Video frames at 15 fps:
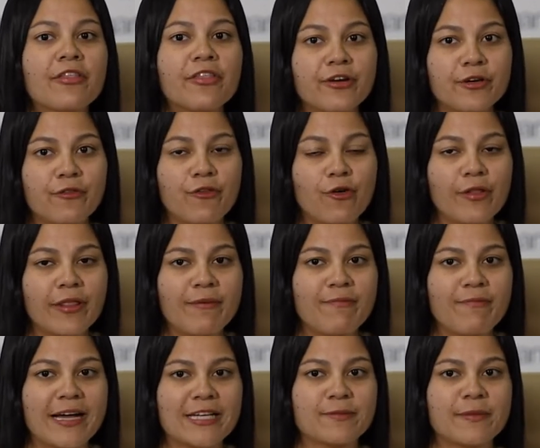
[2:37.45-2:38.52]
third of all,
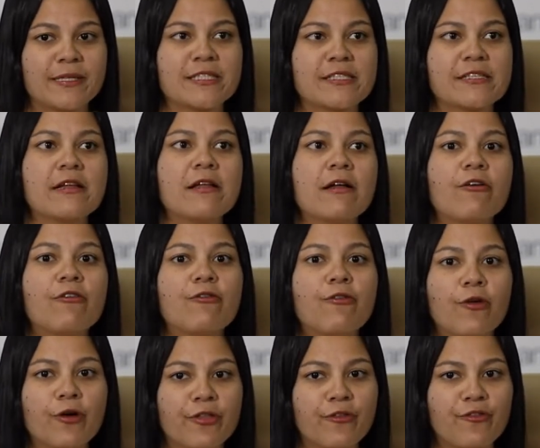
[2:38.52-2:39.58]
investments,
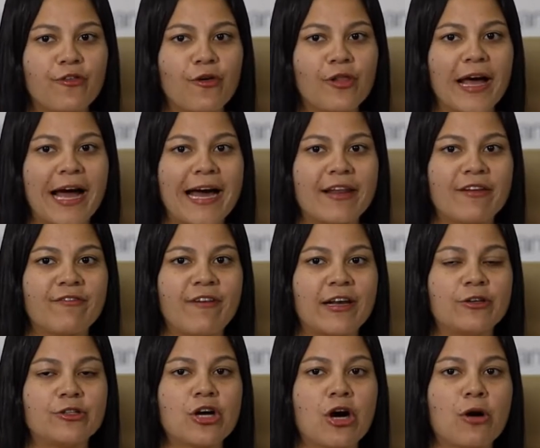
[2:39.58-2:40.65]
fourth of all, added
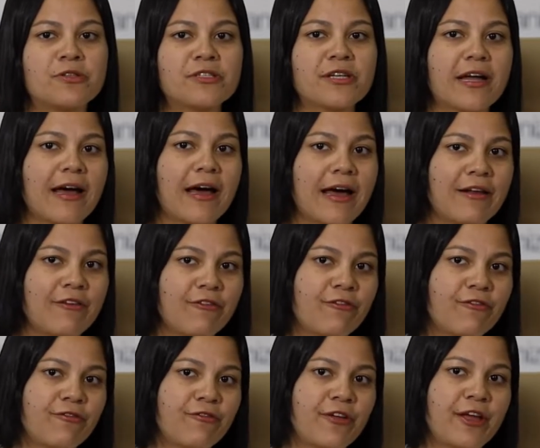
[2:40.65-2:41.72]
value jobs, and
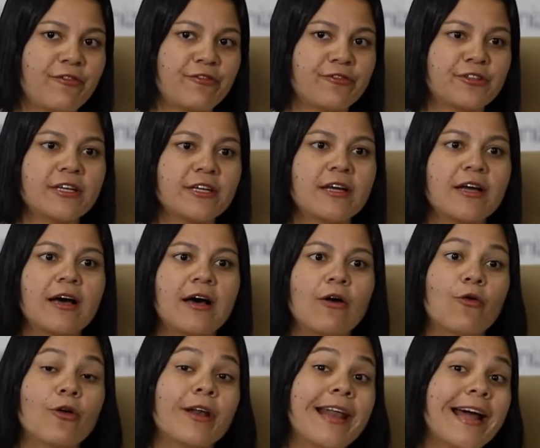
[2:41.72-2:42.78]
fifth,
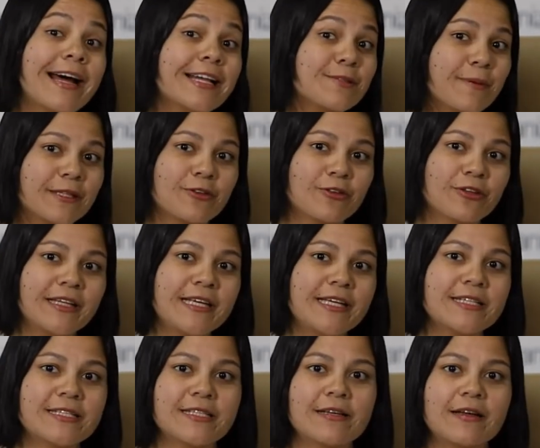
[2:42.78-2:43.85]
or last but not
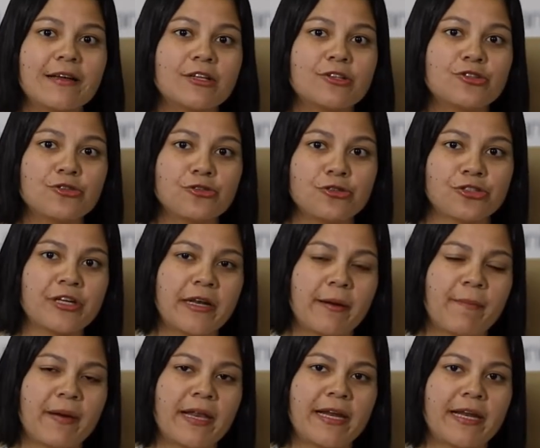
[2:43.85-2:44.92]
least,
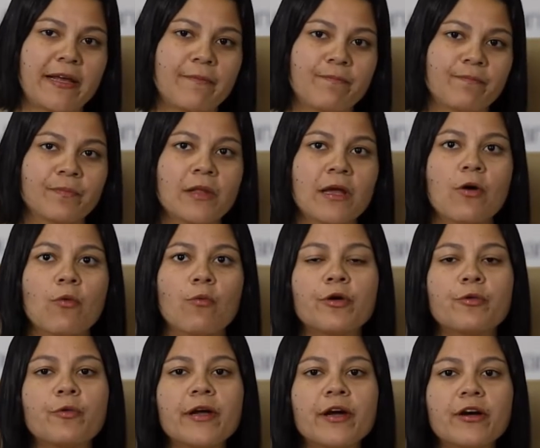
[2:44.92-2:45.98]
sustainability.
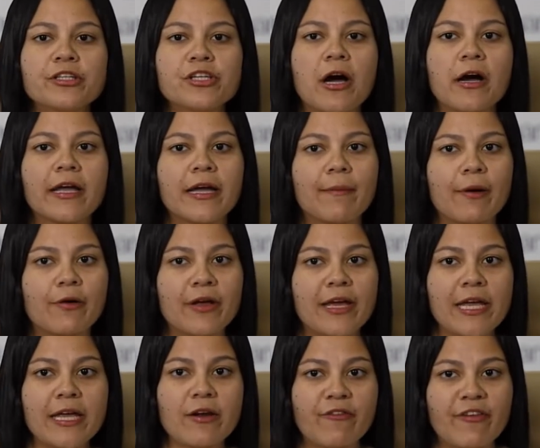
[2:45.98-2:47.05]
When we are talking about
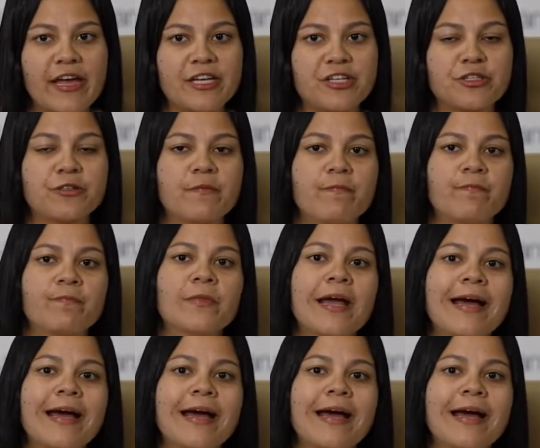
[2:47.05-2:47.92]
innovation,